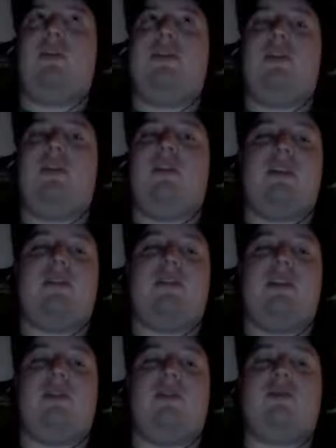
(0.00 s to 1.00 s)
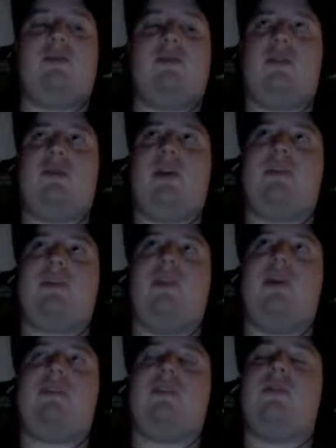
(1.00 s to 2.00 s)
the Earthquakes are going to do is what the Earthquakes
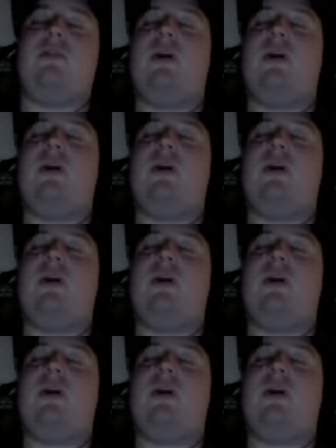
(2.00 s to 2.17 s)
always do.